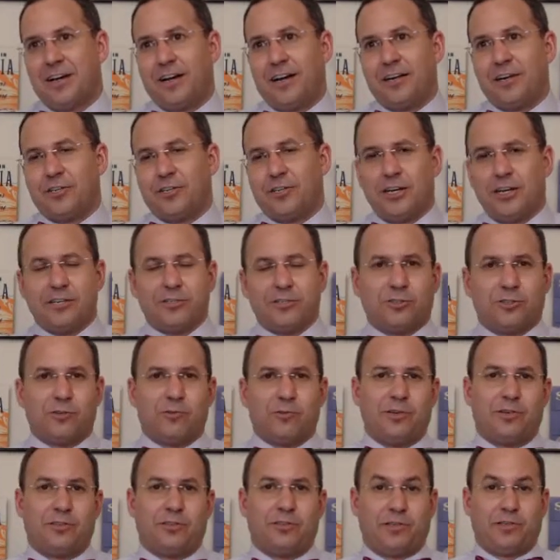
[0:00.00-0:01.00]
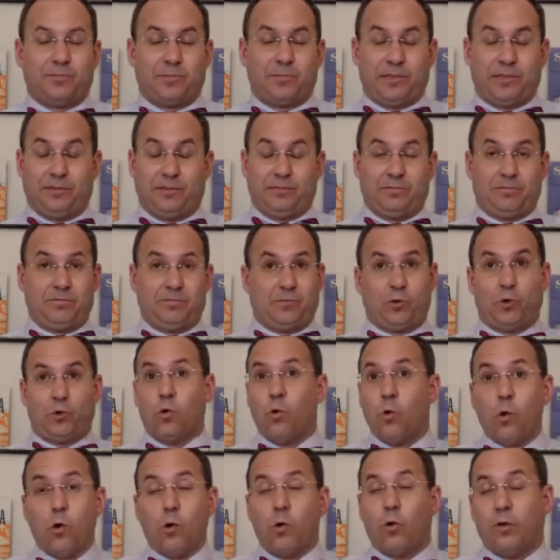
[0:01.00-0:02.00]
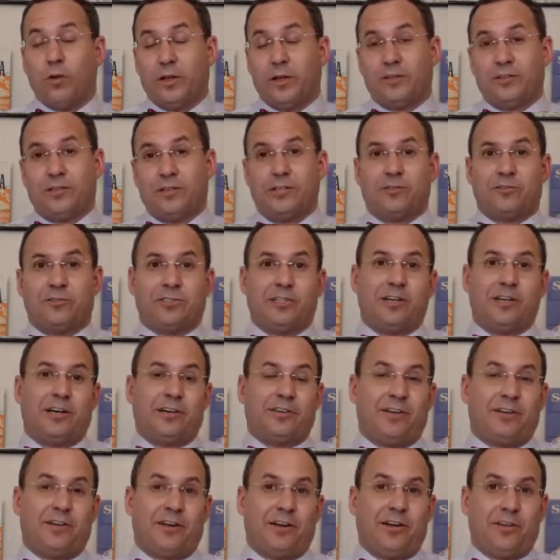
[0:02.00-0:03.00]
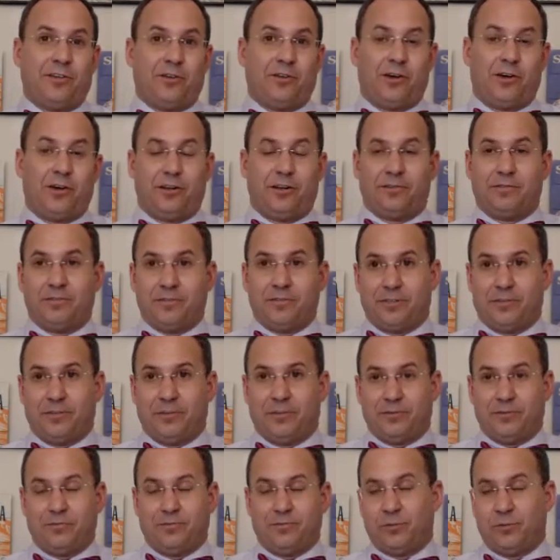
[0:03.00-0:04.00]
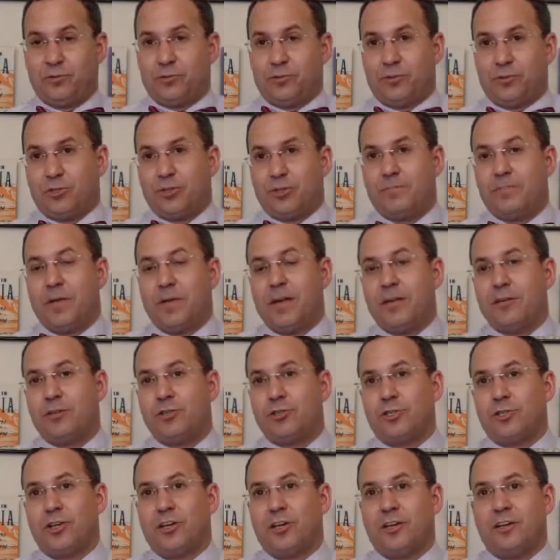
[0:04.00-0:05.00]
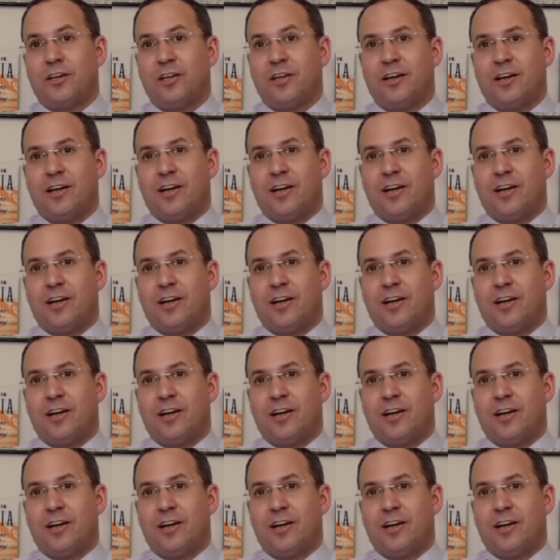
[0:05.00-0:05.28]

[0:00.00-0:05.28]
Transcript: you guys are doing something cool at Legal Tech that I thought you should mention.